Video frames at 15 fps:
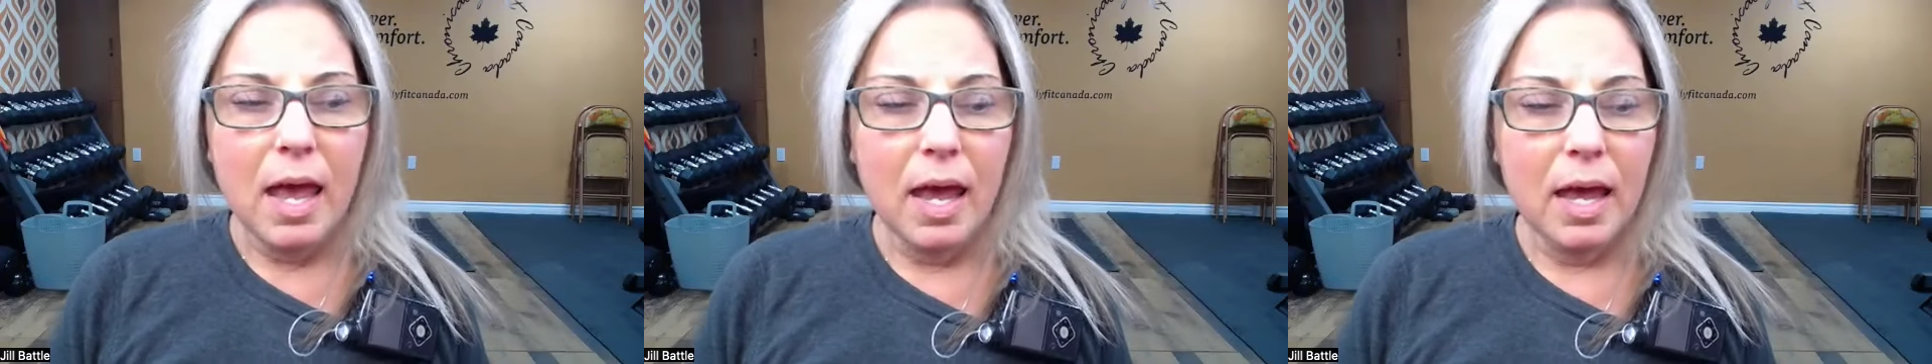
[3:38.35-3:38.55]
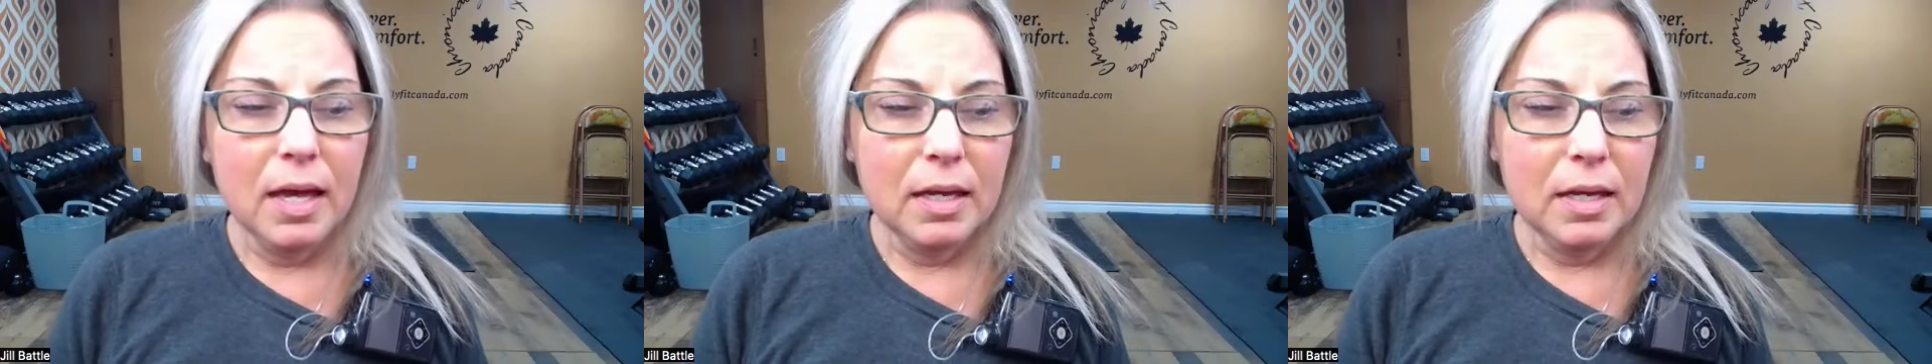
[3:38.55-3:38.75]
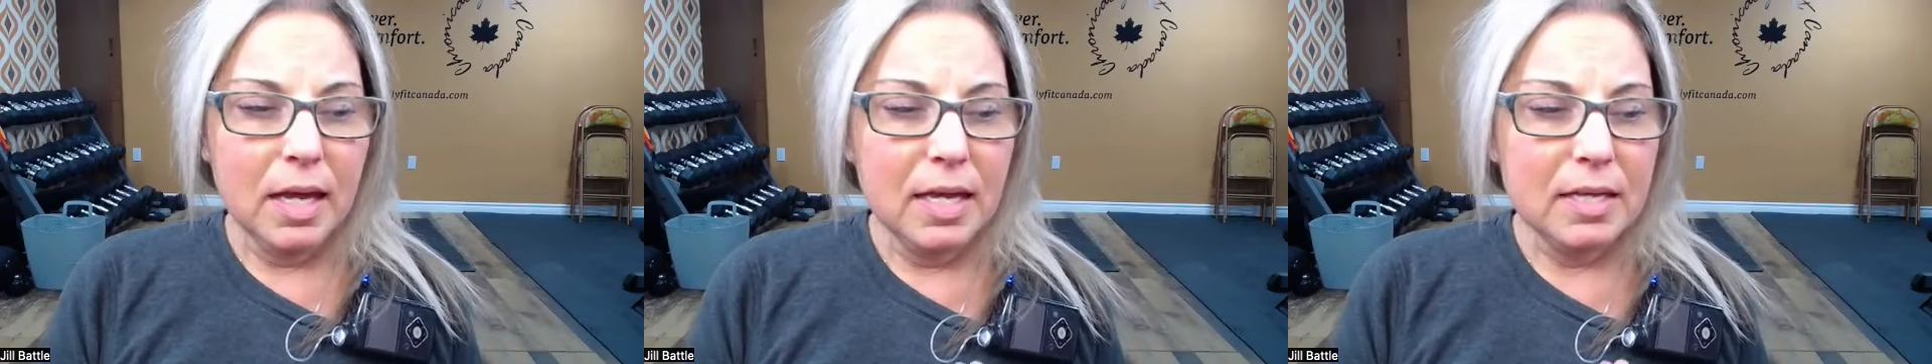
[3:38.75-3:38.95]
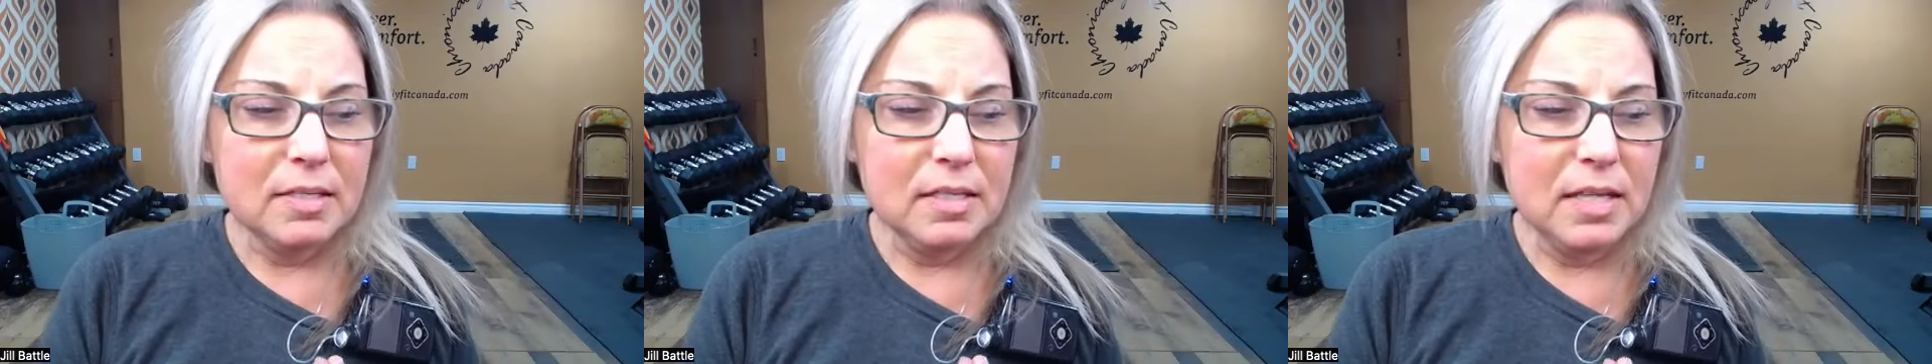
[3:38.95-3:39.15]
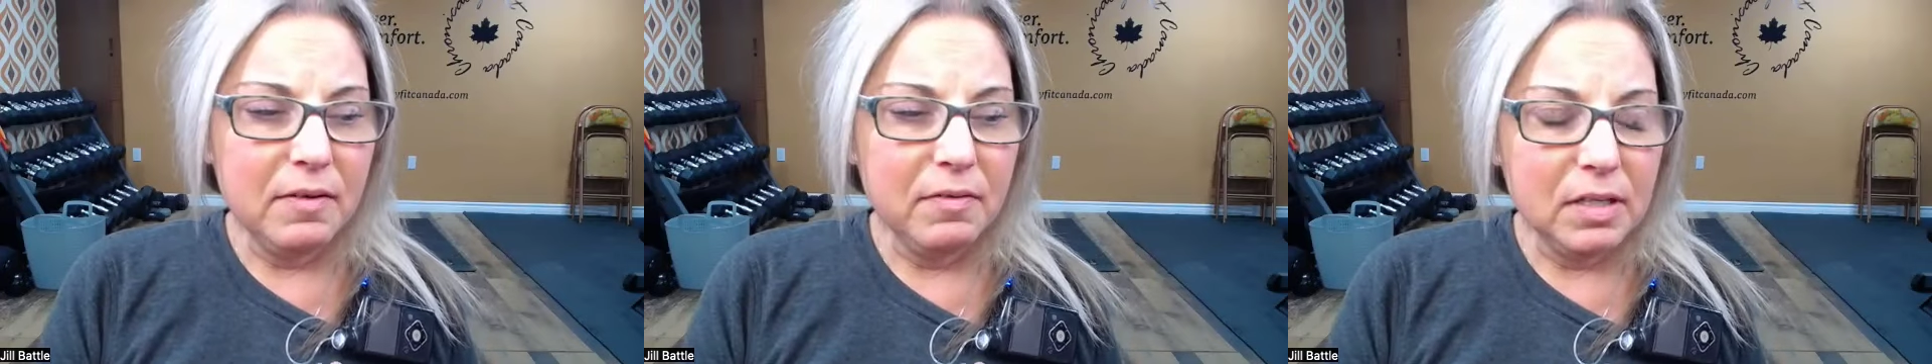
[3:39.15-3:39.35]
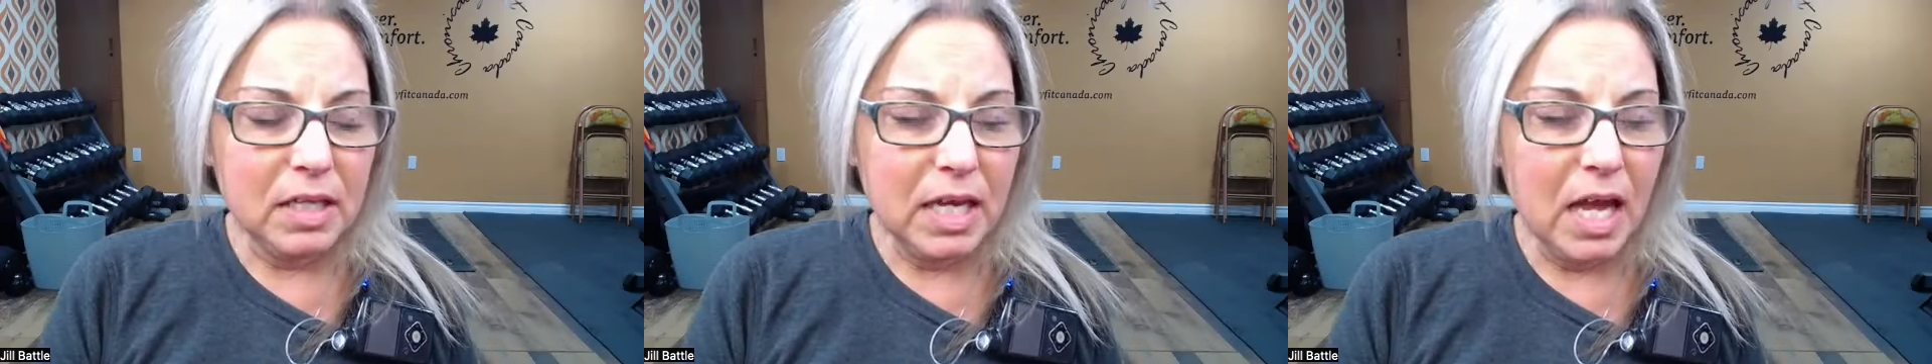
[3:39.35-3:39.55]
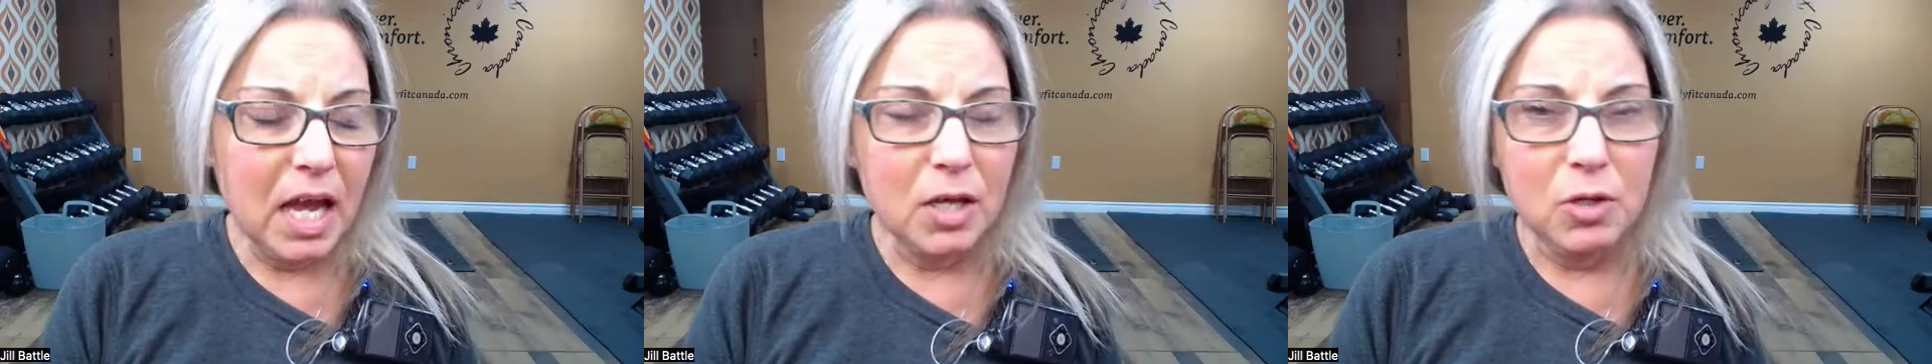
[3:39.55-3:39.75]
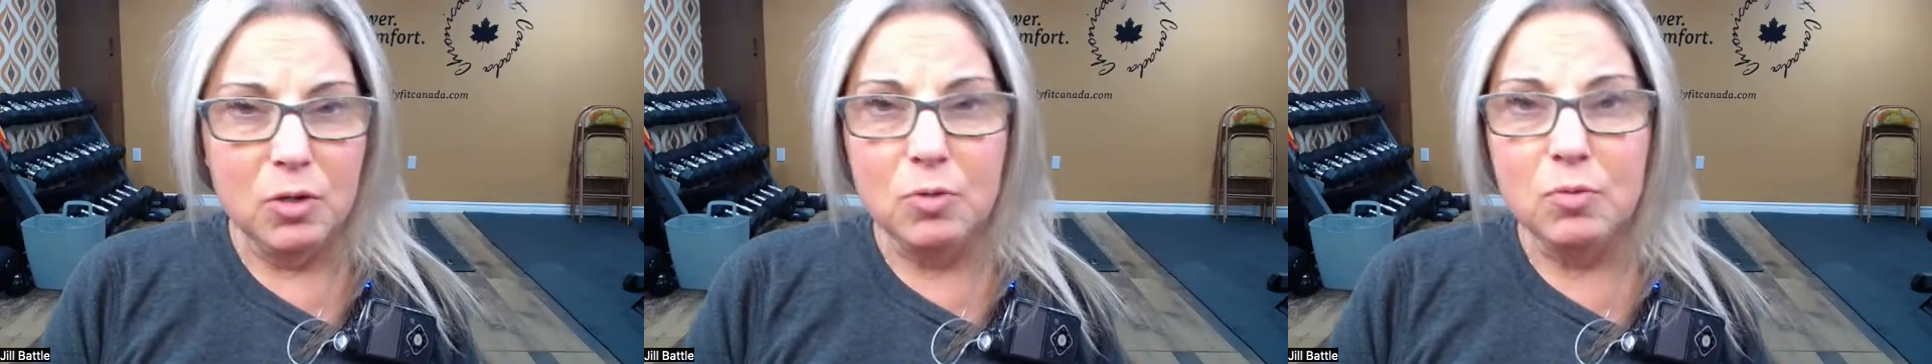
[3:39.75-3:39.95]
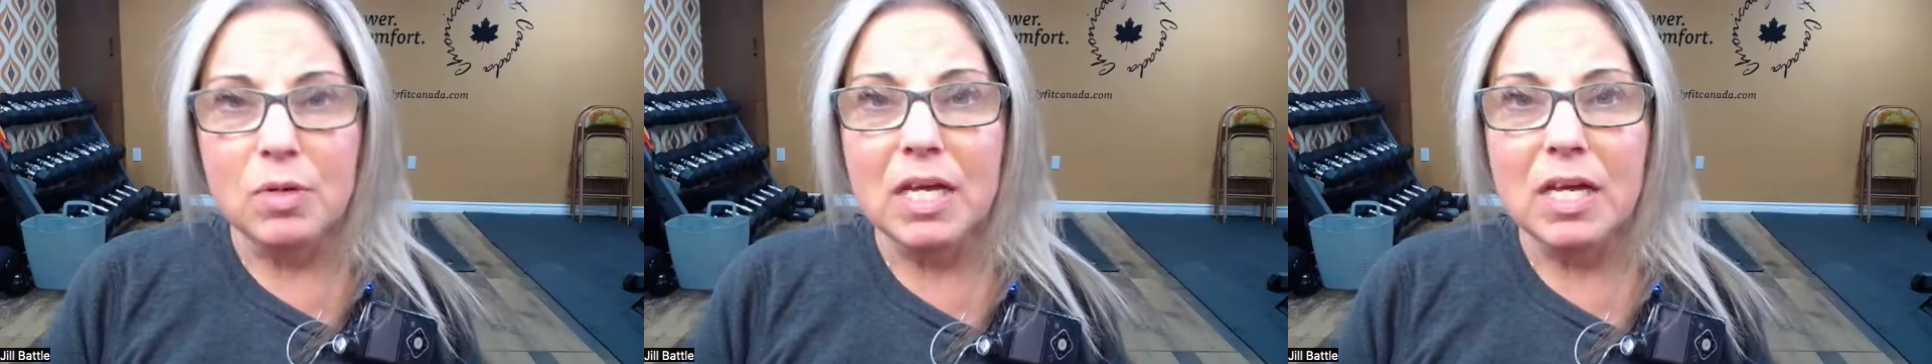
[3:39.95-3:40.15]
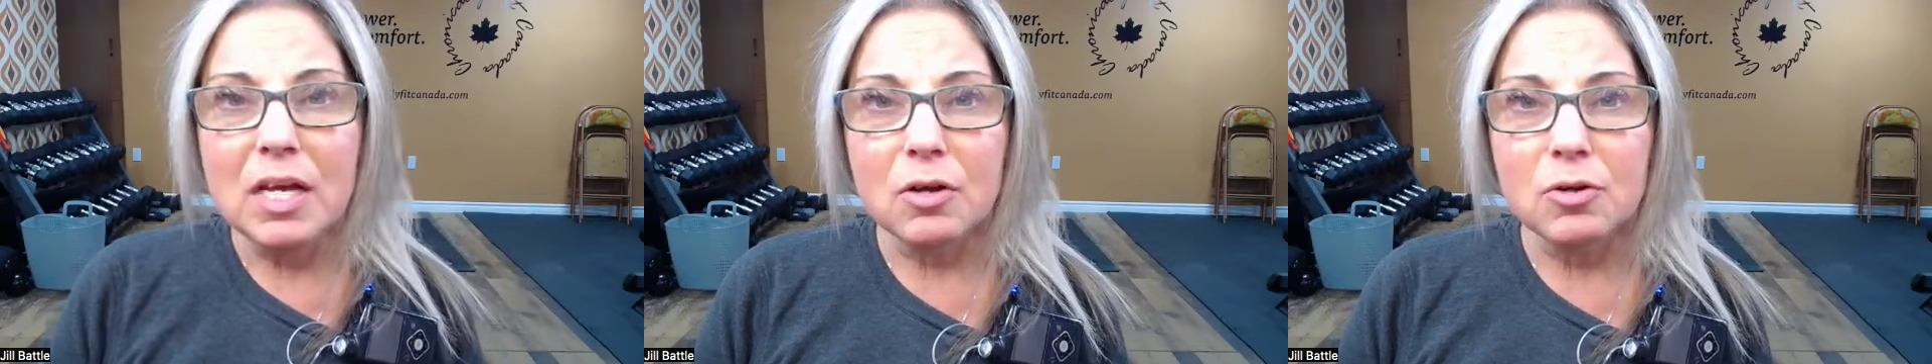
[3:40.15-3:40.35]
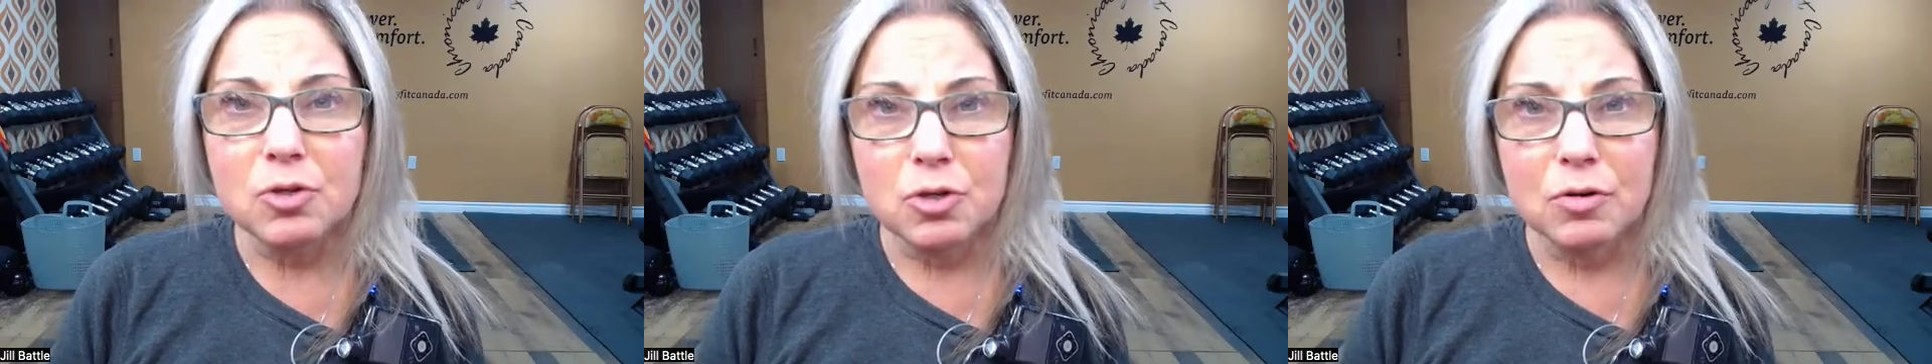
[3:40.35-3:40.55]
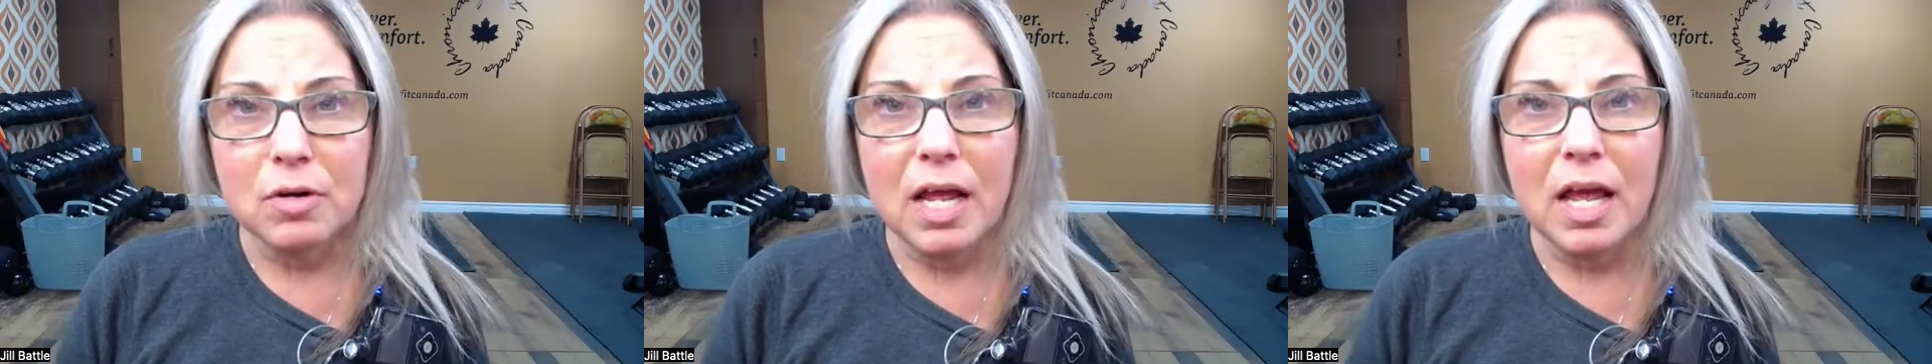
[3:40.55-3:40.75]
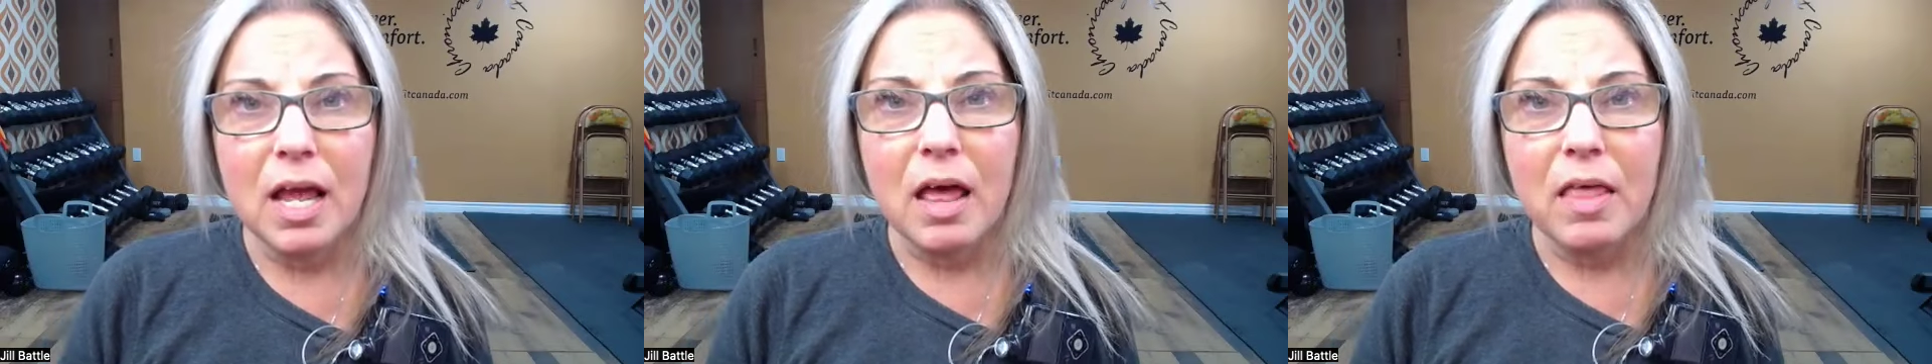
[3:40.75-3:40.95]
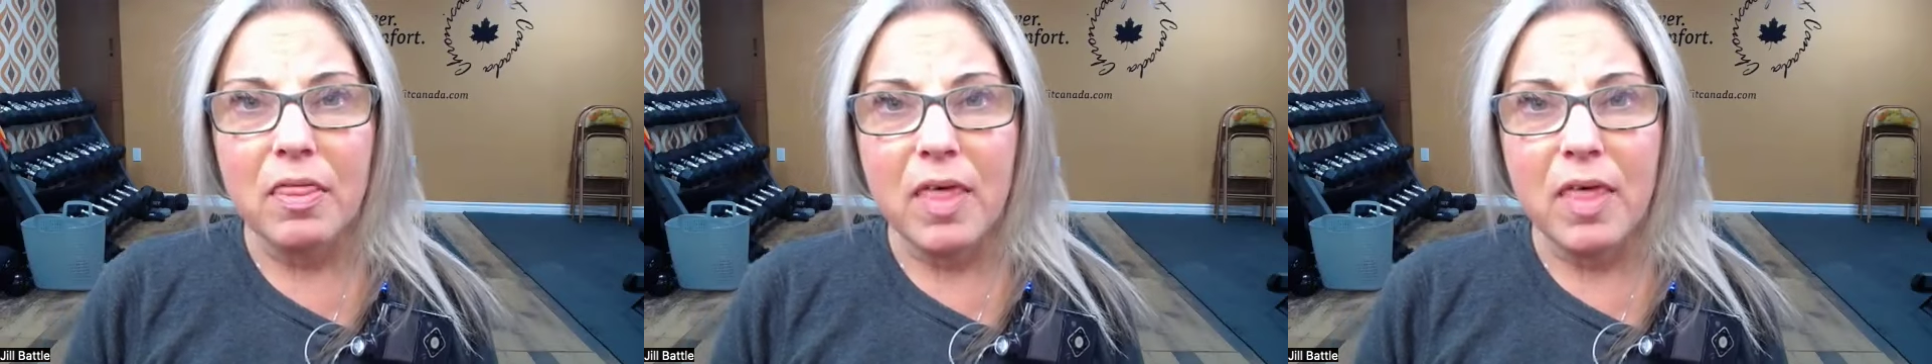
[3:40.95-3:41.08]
And it's definitely a unique journey